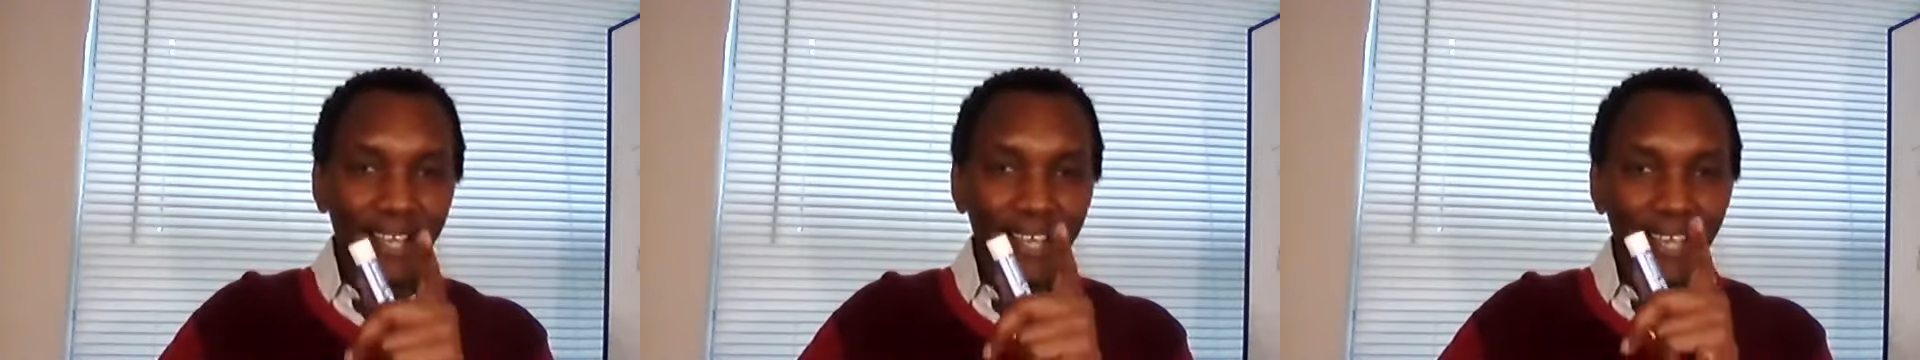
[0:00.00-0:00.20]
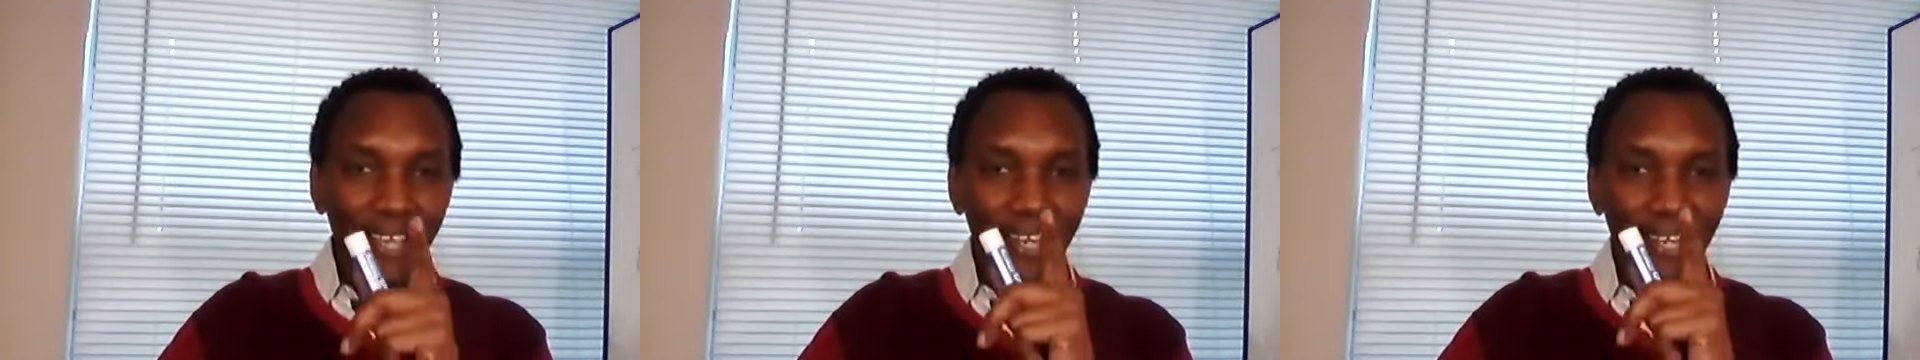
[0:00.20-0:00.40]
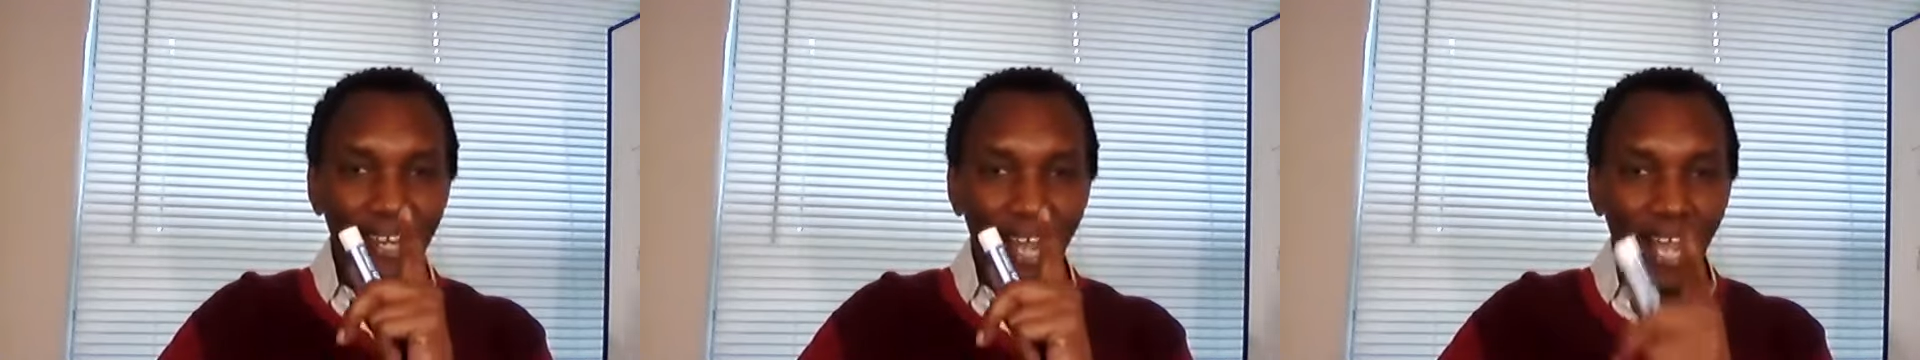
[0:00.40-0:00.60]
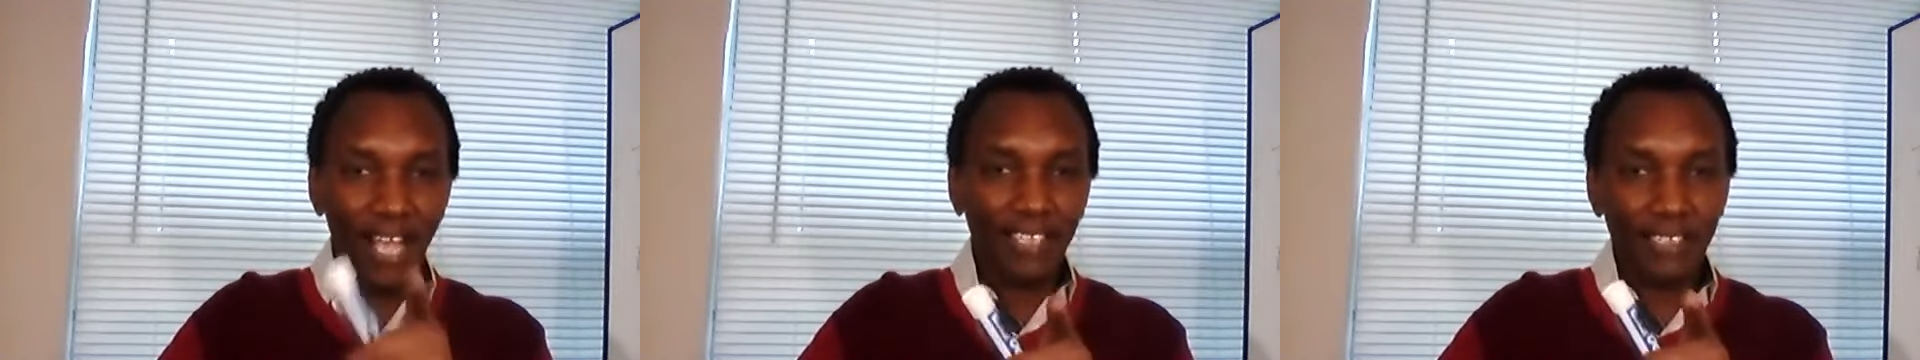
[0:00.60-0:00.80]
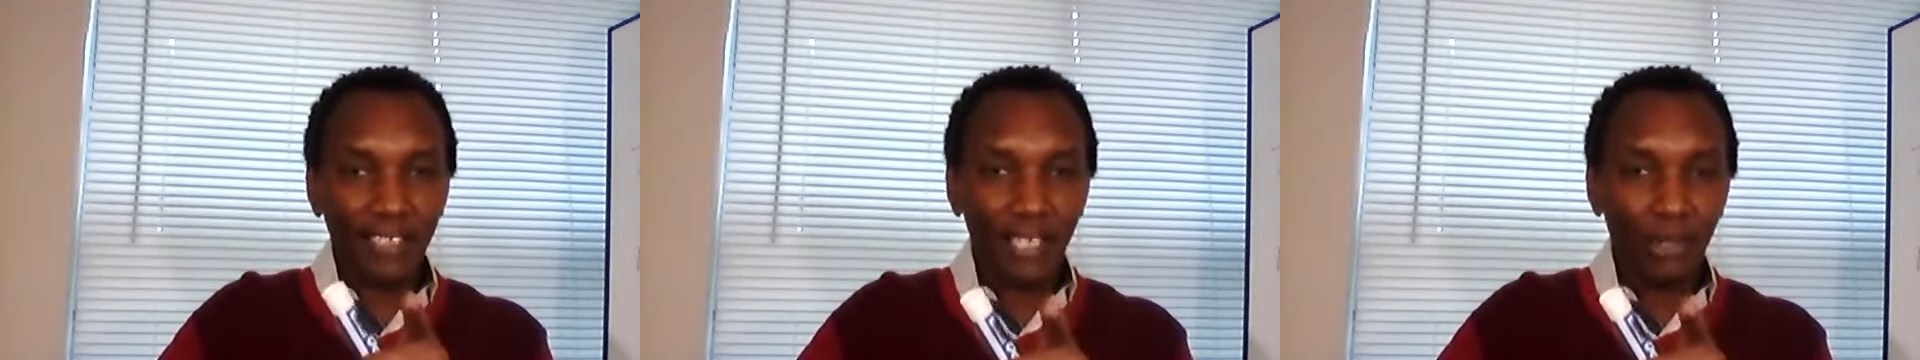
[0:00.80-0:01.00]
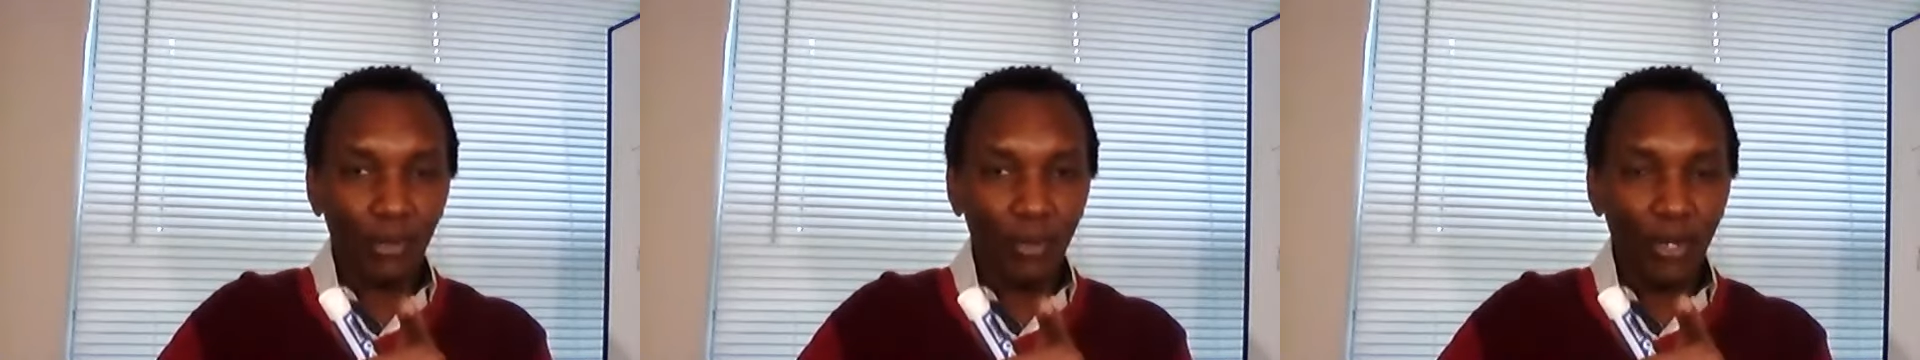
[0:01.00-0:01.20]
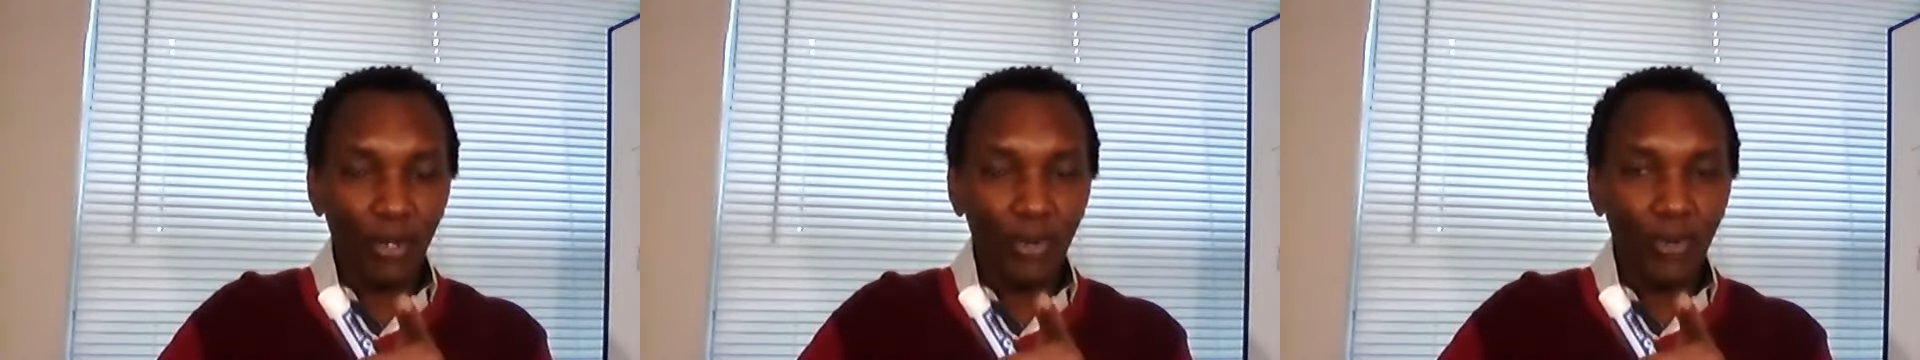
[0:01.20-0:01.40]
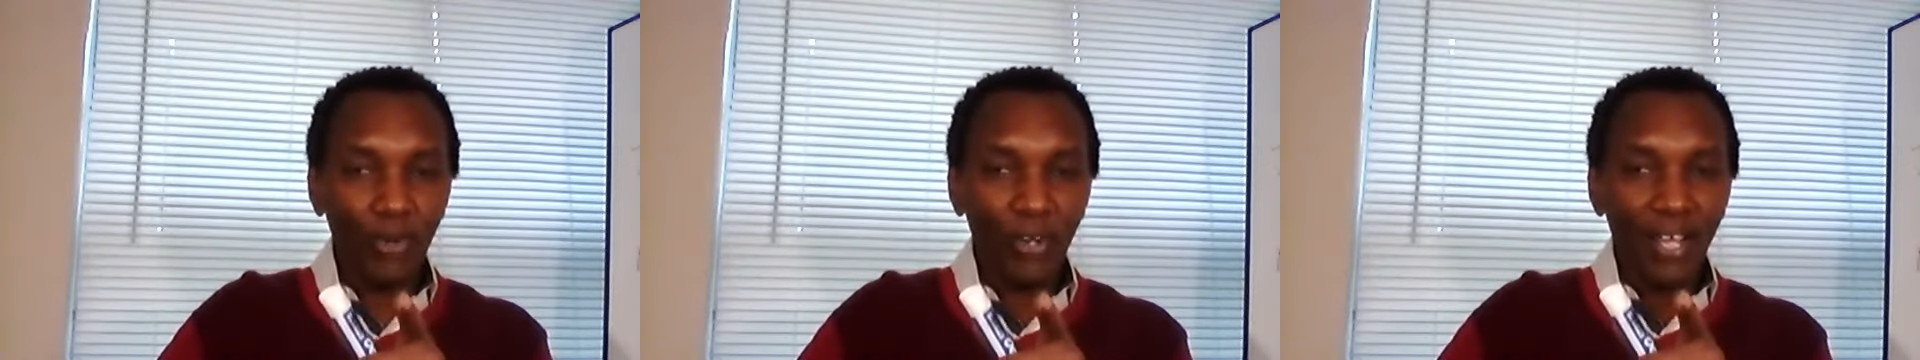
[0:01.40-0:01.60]
and hasta
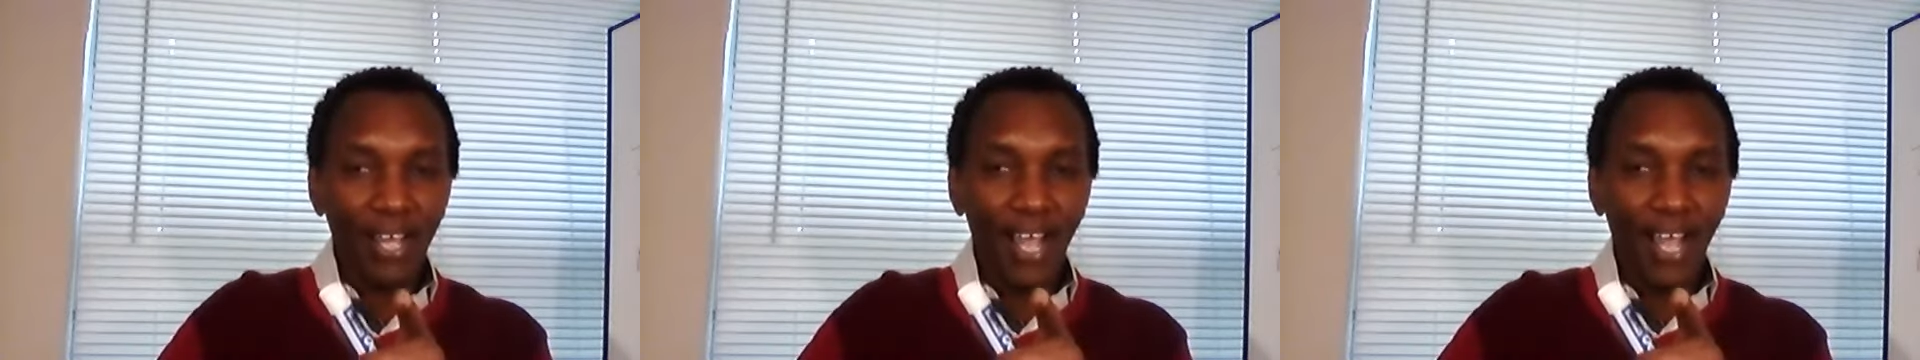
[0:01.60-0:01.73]
luego